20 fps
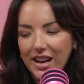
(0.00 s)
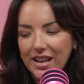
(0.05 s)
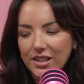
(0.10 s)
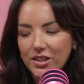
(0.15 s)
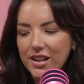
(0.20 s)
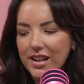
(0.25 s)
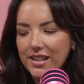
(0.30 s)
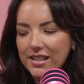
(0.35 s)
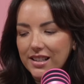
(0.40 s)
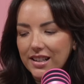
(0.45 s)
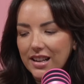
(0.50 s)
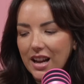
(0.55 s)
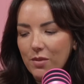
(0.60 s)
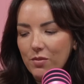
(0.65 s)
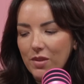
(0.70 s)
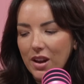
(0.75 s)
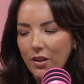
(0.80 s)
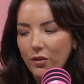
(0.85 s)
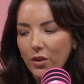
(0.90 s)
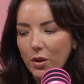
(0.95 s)
asked on
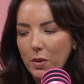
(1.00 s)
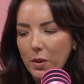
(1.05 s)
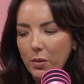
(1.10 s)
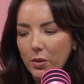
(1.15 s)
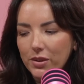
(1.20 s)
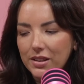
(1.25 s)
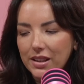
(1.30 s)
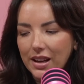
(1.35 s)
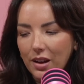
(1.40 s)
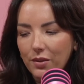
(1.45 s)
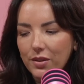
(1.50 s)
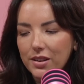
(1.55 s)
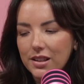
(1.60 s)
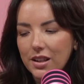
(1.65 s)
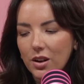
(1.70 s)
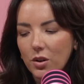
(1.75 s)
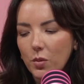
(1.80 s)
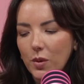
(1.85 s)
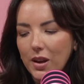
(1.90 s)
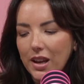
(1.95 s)
Instagram, right, for people to give us
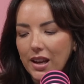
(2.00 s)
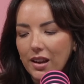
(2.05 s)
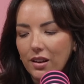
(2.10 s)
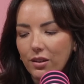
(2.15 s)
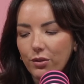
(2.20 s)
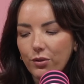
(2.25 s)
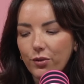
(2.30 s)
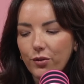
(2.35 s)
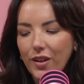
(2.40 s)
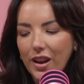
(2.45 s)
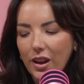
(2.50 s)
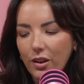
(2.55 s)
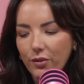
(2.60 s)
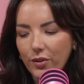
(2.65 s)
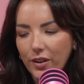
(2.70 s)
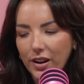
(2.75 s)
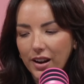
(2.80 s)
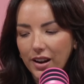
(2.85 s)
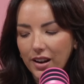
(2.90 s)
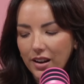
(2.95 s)
their wee
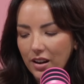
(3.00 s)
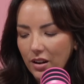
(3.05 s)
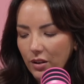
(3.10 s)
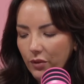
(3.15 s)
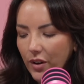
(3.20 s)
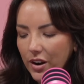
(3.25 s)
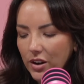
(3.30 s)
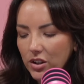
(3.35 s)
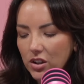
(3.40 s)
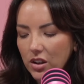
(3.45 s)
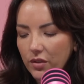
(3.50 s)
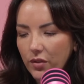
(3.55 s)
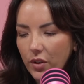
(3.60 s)
favourite. First of